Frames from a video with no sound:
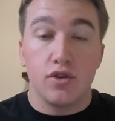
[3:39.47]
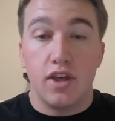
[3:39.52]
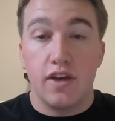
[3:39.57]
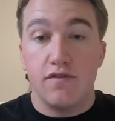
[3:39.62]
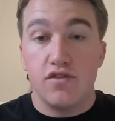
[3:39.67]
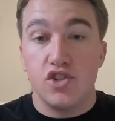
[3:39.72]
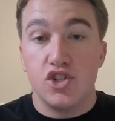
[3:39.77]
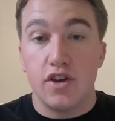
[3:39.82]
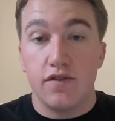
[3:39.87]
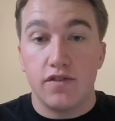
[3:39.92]

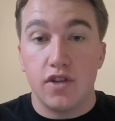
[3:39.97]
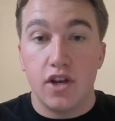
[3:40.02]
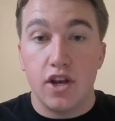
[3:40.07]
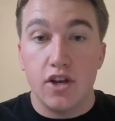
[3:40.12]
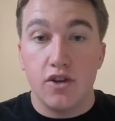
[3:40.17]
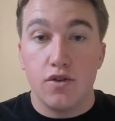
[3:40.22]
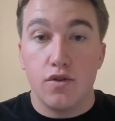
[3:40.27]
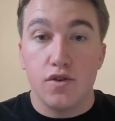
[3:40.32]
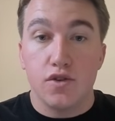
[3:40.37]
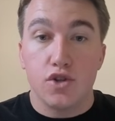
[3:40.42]
They've shifted
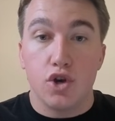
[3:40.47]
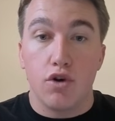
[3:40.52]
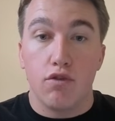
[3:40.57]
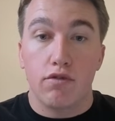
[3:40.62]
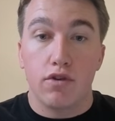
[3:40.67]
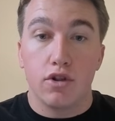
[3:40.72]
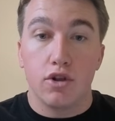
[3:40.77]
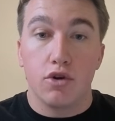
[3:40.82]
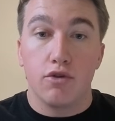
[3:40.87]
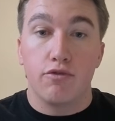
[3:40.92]
into this
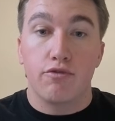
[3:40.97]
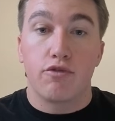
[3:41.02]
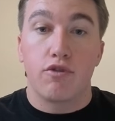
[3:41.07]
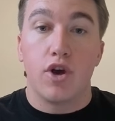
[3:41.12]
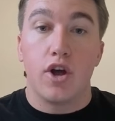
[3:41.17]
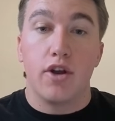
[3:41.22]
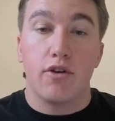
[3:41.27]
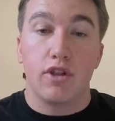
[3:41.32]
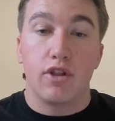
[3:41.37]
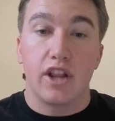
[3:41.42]
overload
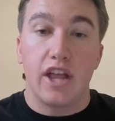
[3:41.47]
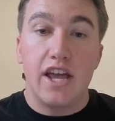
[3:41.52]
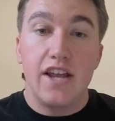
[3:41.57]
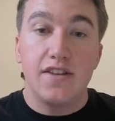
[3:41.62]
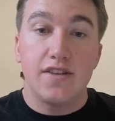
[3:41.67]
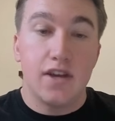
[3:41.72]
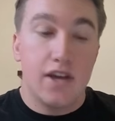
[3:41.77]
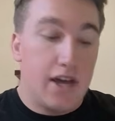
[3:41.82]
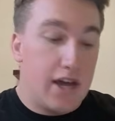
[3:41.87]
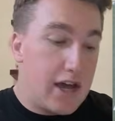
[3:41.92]
front
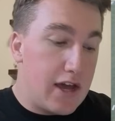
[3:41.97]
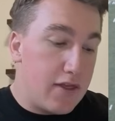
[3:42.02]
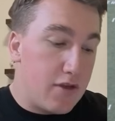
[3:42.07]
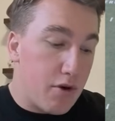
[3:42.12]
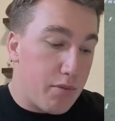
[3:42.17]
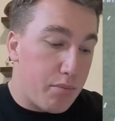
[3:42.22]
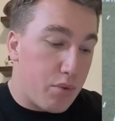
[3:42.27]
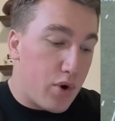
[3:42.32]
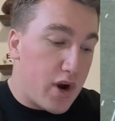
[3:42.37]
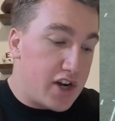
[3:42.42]
late, and
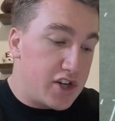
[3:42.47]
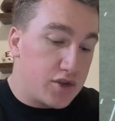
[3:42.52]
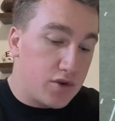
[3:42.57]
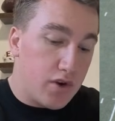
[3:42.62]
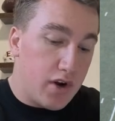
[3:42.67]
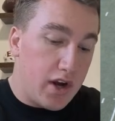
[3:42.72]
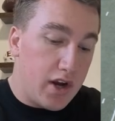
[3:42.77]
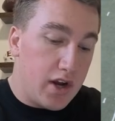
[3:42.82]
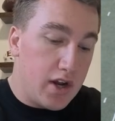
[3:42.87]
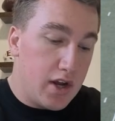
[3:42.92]
they're
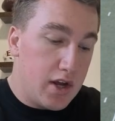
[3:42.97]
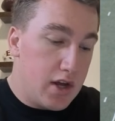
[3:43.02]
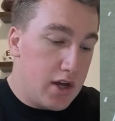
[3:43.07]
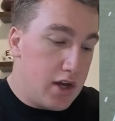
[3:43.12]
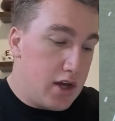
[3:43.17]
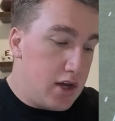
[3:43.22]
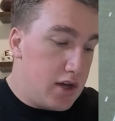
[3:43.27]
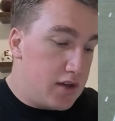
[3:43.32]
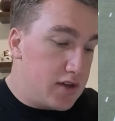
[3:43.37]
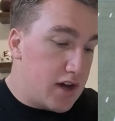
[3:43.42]
pressuring
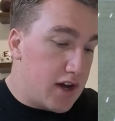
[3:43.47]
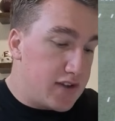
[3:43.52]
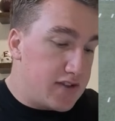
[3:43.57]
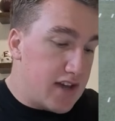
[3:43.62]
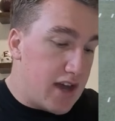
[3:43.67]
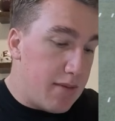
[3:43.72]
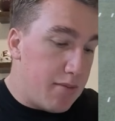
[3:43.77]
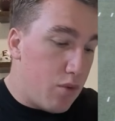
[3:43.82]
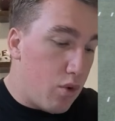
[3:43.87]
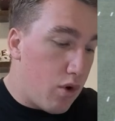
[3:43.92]

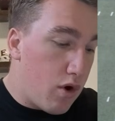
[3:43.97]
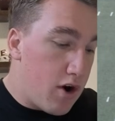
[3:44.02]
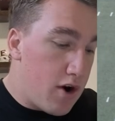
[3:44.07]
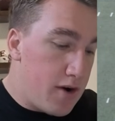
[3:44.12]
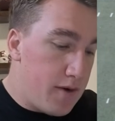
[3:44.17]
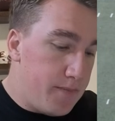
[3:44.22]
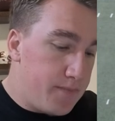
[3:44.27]
Dante Moore.